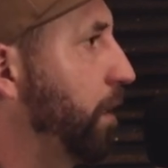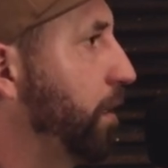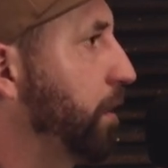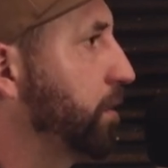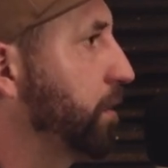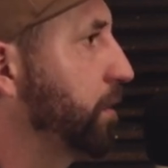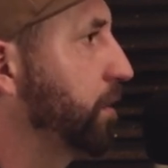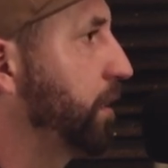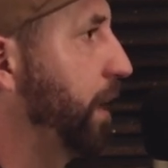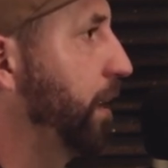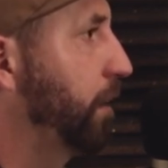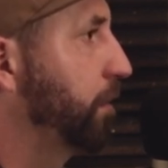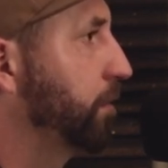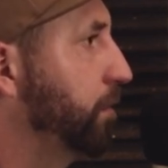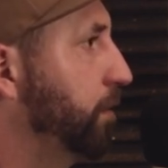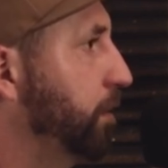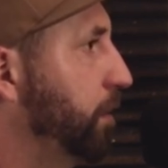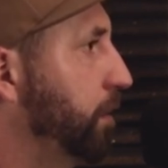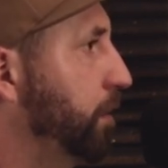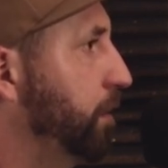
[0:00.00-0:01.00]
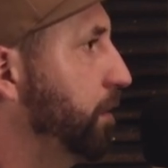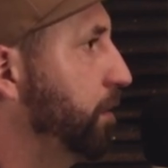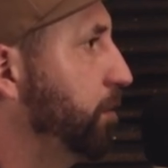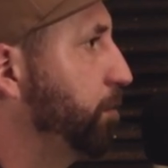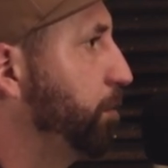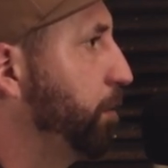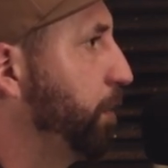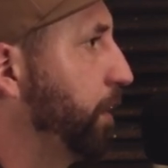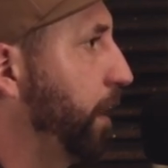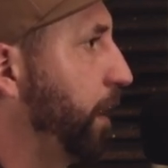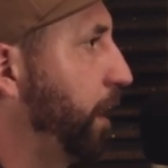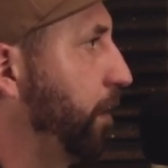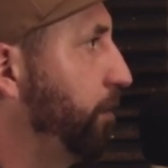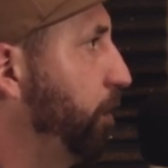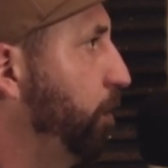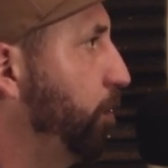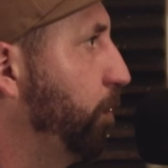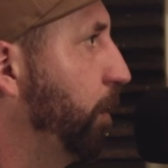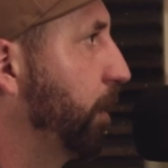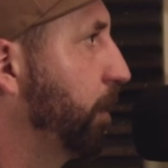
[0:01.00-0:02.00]
artist in town. Yeah. Be like,
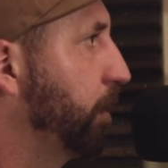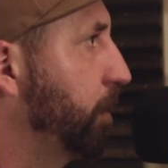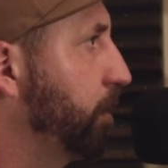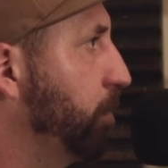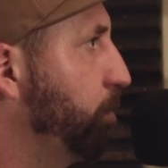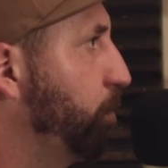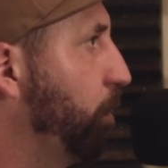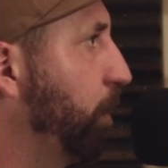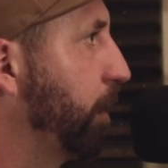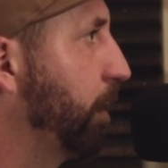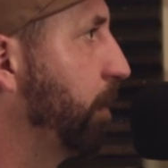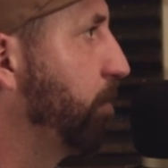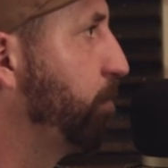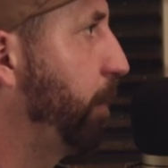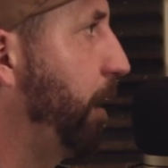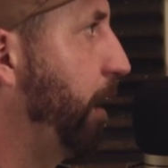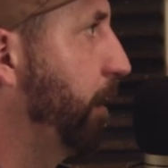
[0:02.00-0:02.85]
if you wanted one of these